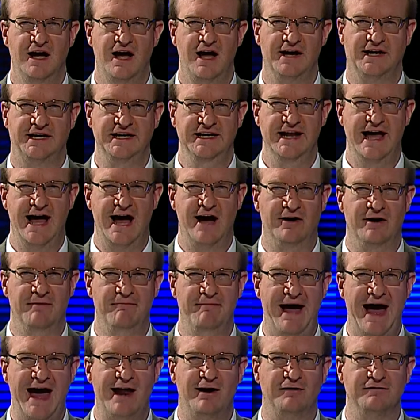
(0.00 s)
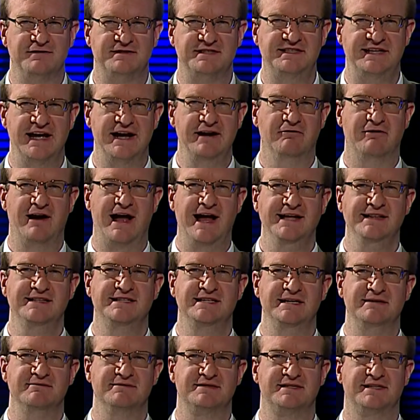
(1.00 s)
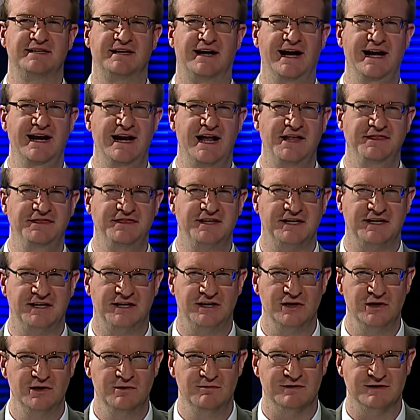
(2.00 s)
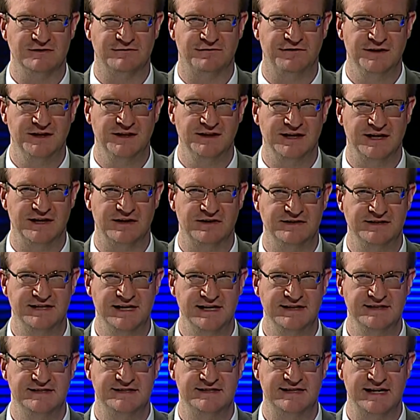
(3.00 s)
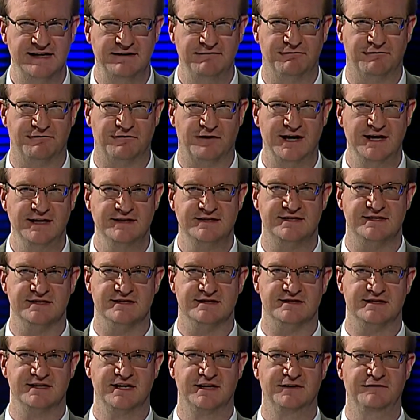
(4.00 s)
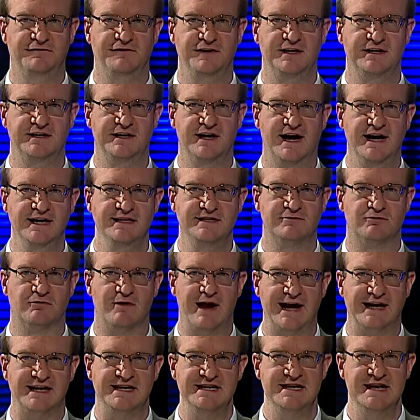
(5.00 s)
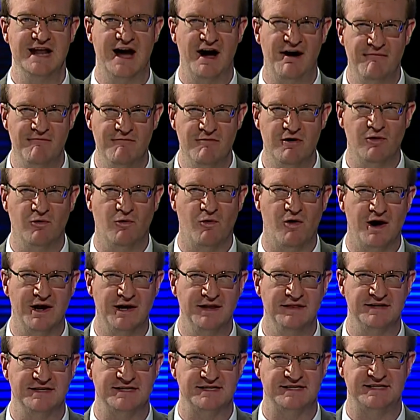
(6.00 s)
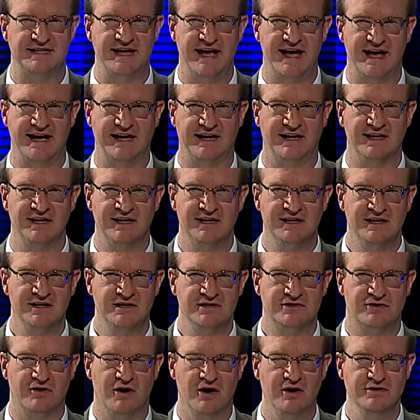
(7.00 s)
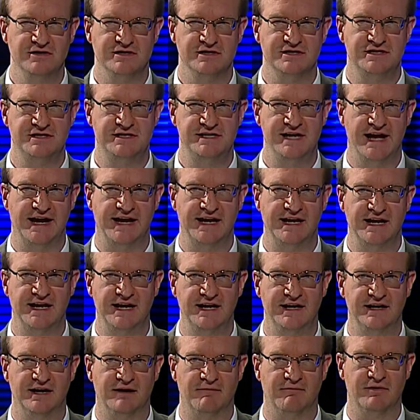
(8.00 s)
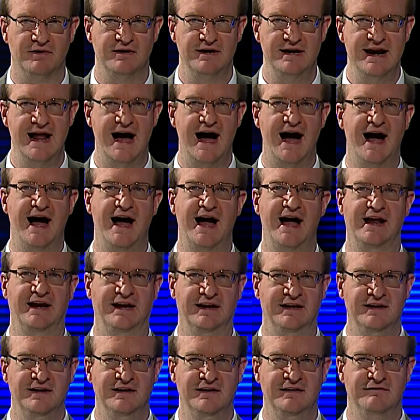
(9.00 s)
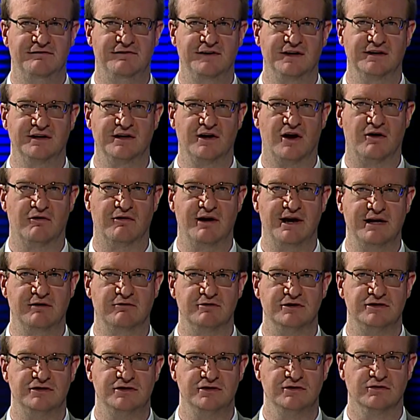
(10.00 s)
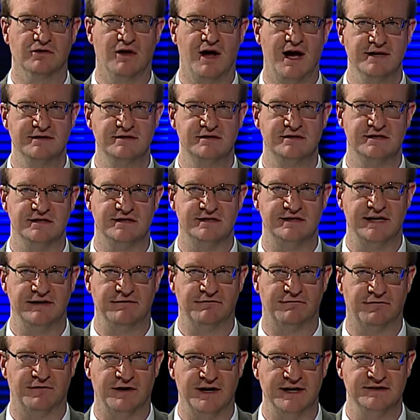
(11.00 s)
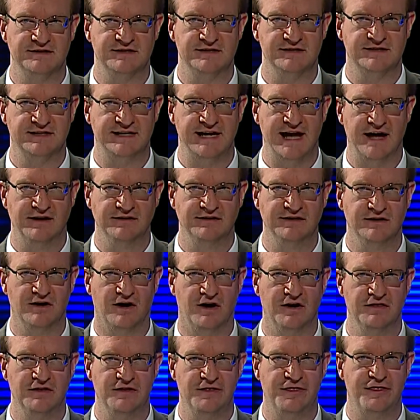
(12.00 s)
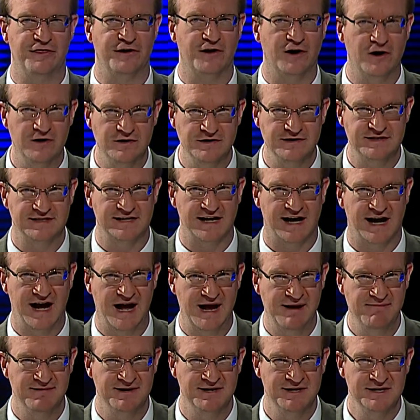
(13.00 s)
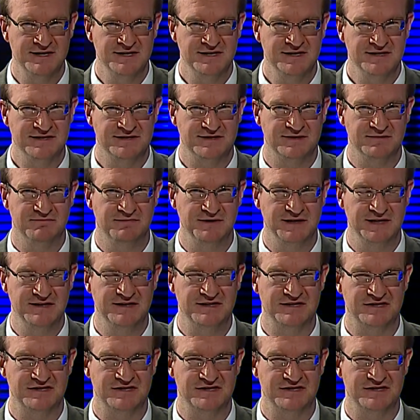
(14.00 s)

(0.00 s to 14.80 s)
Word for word: Hockey now, in a battle of state ranked teams tonight at the Cube as Findlay entertains St. Francis. The undefeated Knights ranked number one in the state. Trojans checking in at number nine. Findlay already with two losses to St. Francis, counting on the third time to be